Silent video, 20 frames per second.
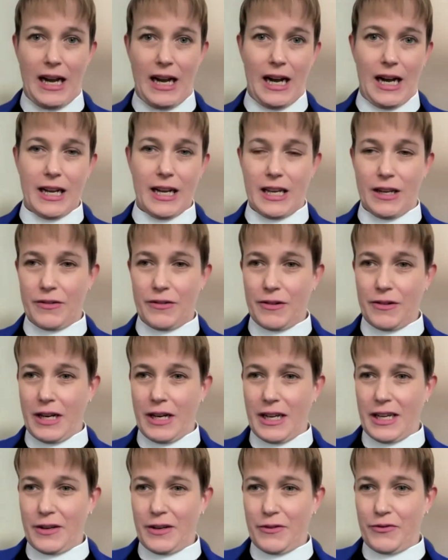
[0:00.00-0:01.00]
I
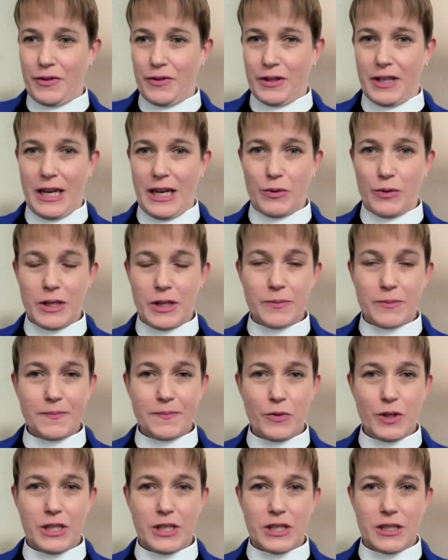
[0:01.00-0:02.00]
can field that one,
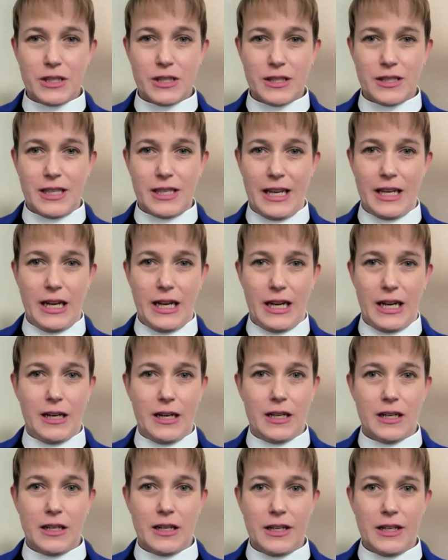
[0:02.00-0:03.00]
which is to say
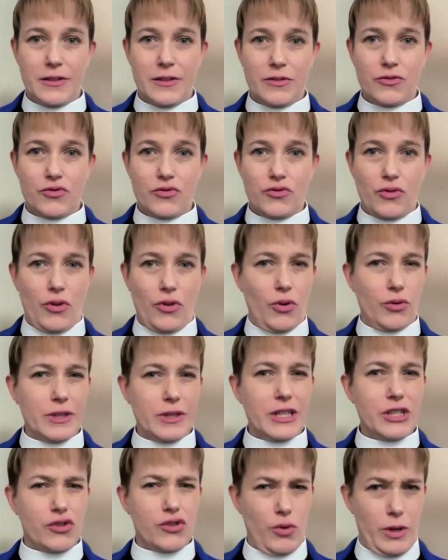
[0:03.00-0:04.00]

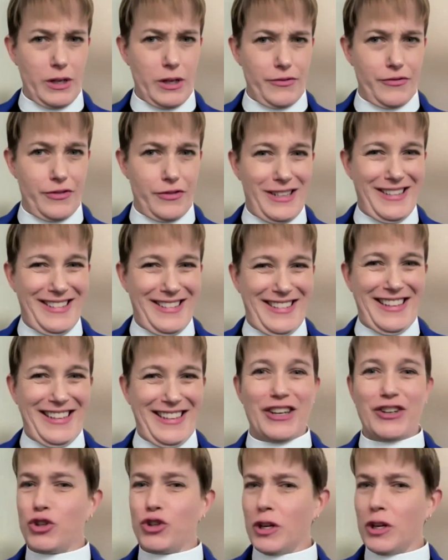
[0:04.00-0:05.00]
only sort of.
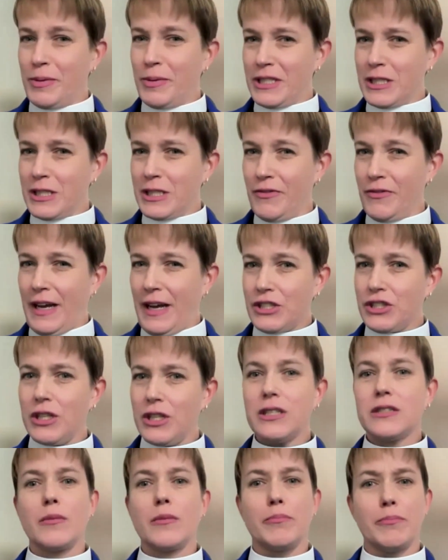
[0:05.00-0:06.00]
In good Episcopal fashion,
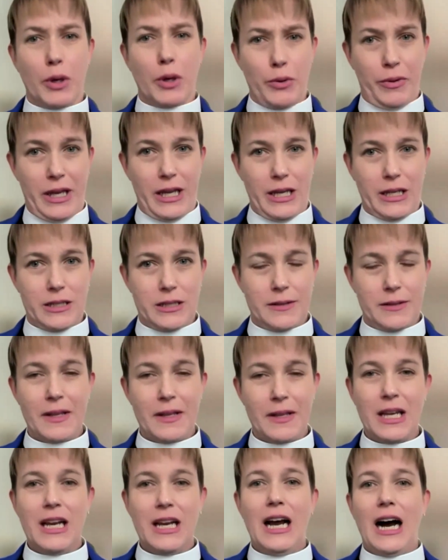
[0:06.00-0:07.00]
it's a both and.
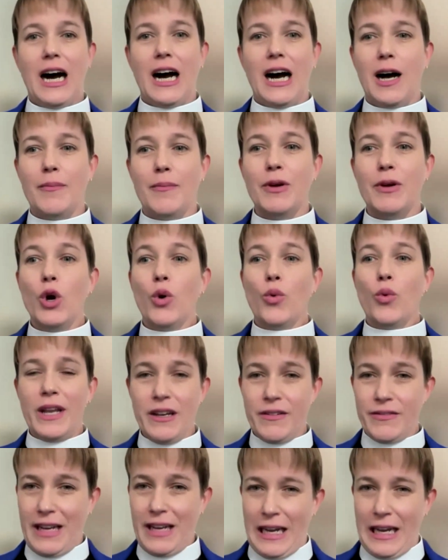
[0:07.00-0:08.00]
We
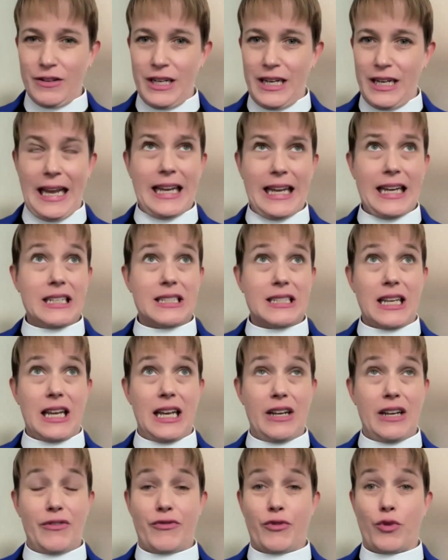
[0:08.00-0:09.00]
have counted
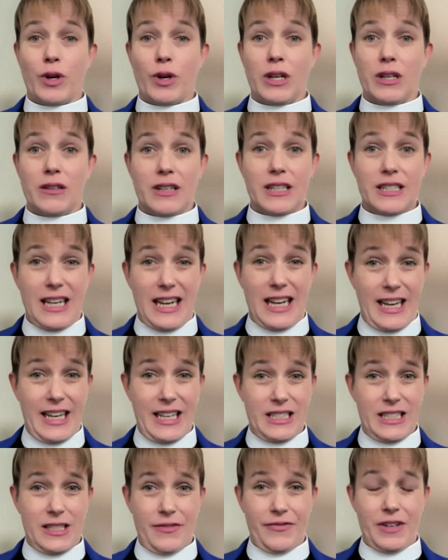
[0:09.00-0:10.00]
ASA for
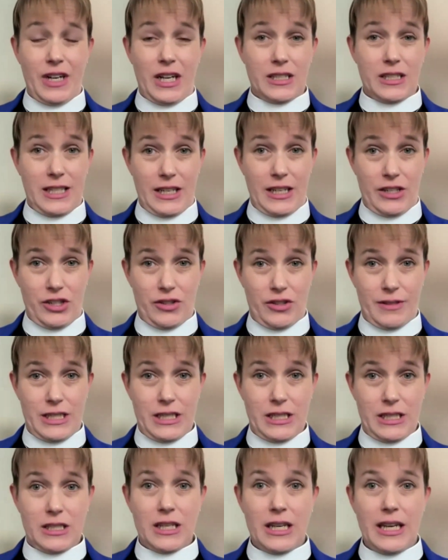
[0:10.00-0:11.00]
decades, if not
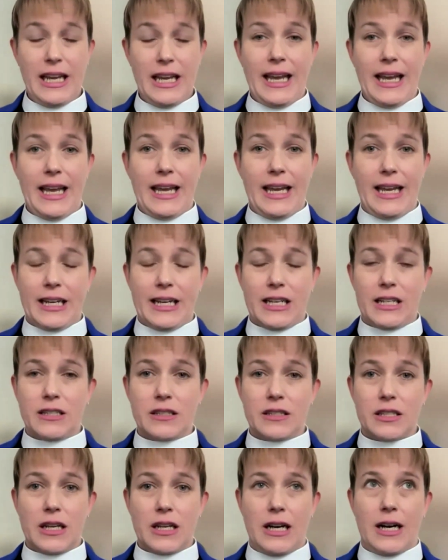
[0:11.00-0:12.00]
centuries.
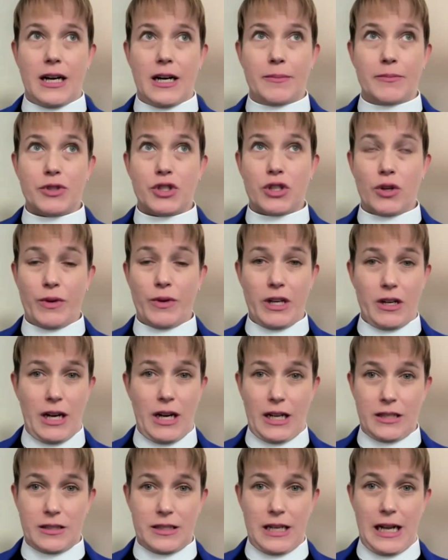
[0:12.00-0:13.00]
And so we are
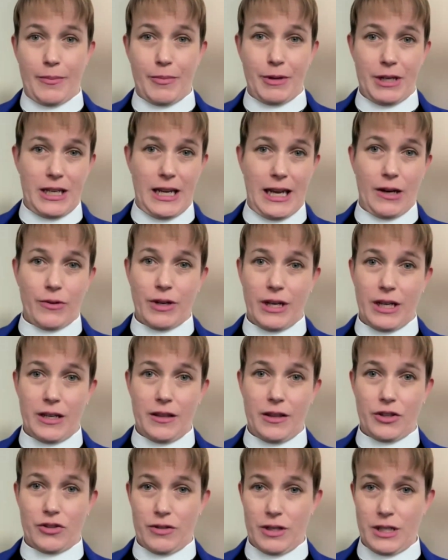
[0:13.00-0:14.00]
not stopping counting
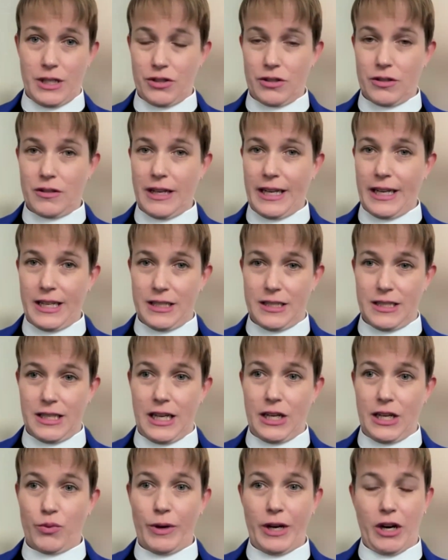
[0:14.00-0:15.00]
the traditional
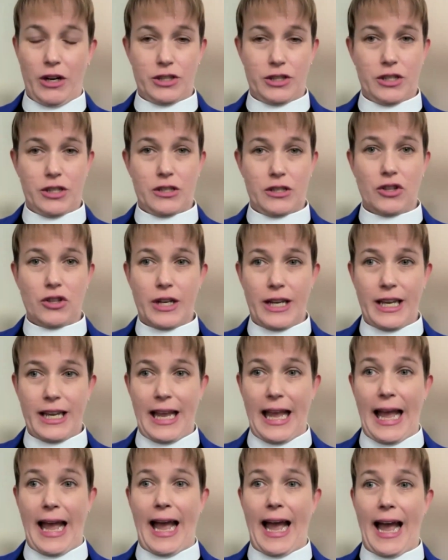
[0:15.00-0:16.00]
ASA. We are just
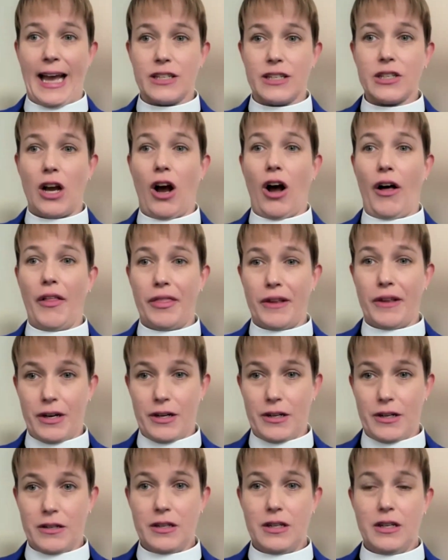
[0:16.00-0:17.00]
looking at
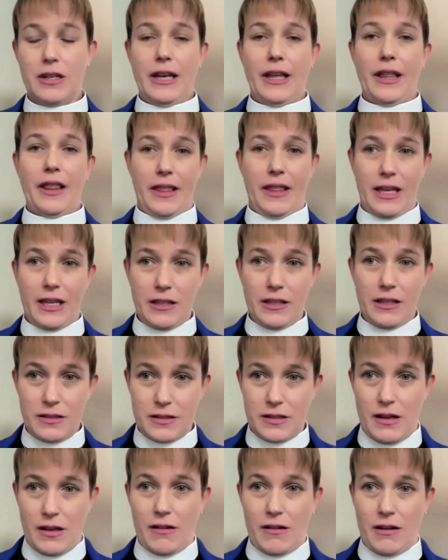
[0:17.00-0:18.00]
other
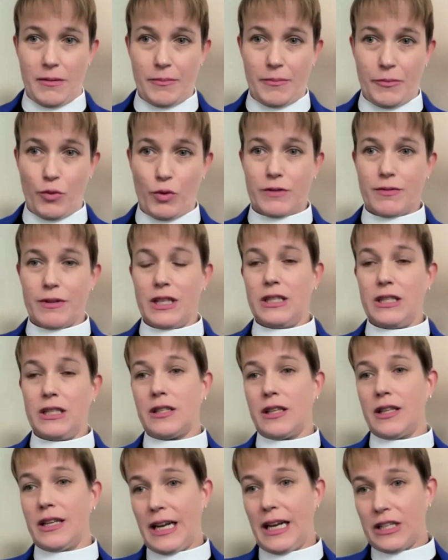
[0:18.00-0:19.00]
things, which relates to
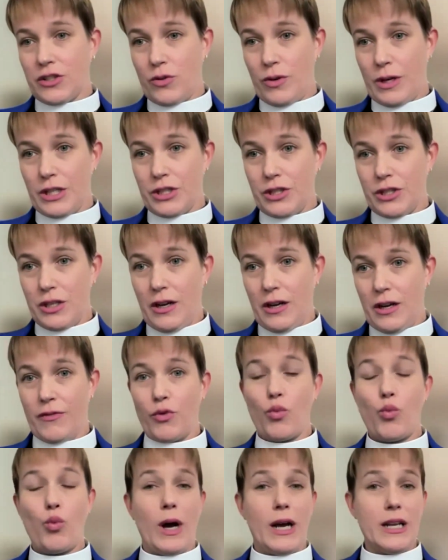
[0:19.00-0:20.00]
the next question of
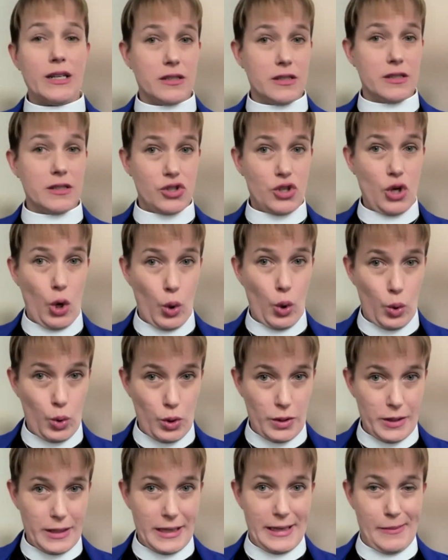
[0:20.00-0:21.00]
what does
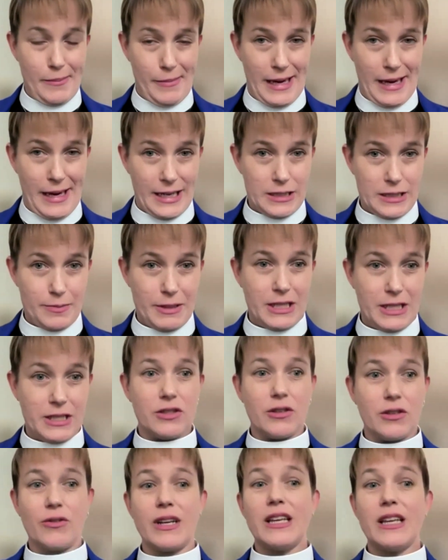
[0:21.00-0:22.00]
total impact mean?
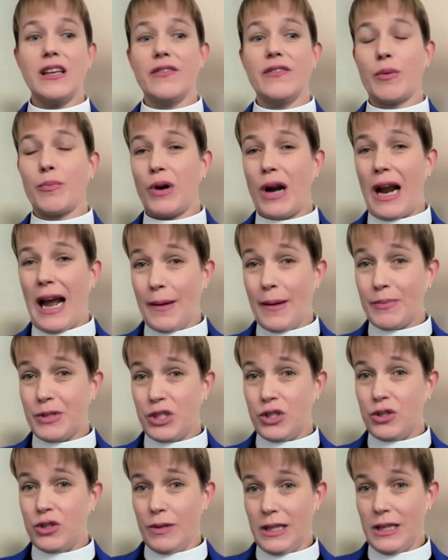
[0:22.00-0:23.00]
So Eva, perhaps
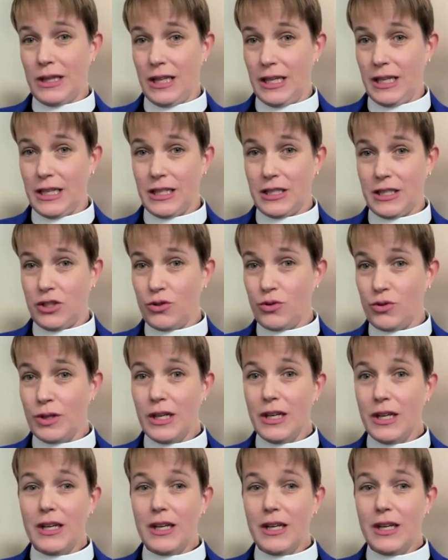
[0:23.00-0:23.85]
you would like to